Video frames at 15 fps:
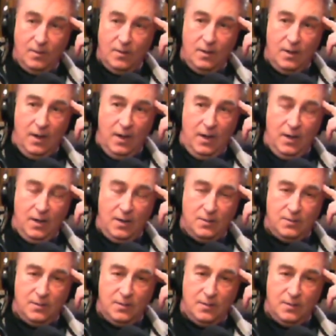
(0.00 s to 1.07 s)
And
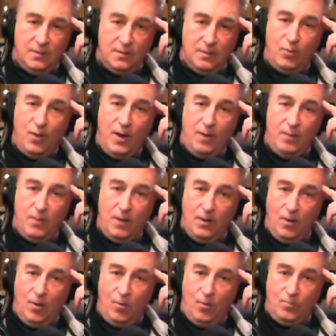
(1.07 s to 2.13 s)
uh, Brian
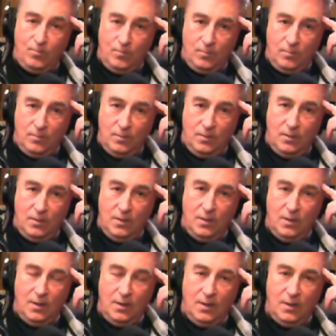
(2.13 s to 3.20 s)
Mello.
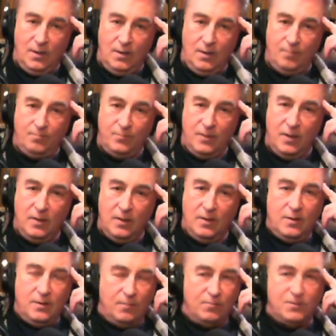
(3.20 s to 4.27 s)
Um,
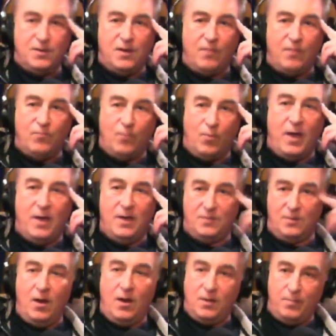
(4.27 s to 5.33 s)
there were several bands. A
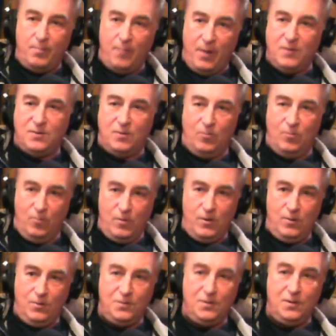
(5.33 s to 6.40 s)
lot of the bands that were
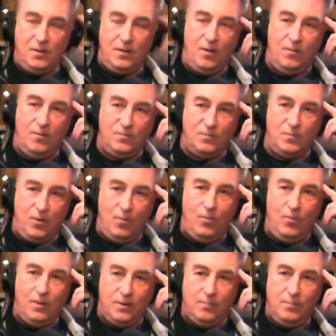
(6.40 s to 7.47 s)
rehearsing there, I was
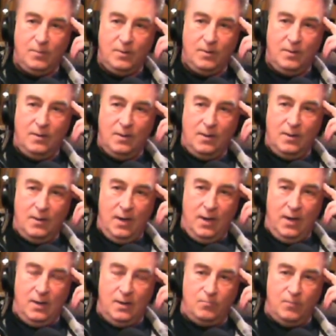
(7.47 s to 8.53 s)
recording them.
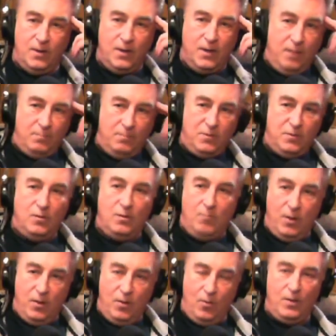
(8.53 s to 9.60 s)
And when it came to doing my
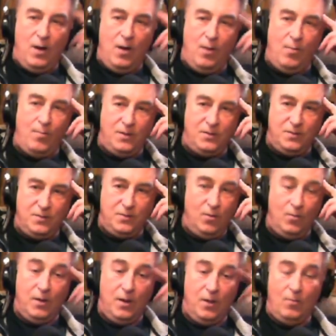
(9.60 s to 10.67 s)
own album, I said,
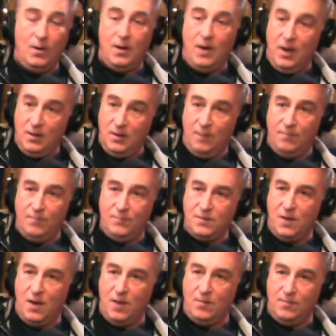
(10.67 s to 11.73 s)
Tony, I want, I love the
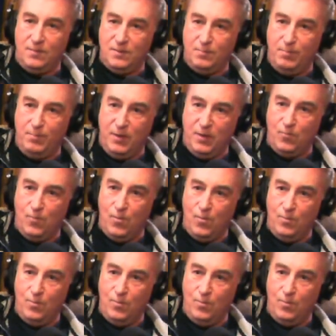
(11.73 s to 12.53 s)
sound of this big room,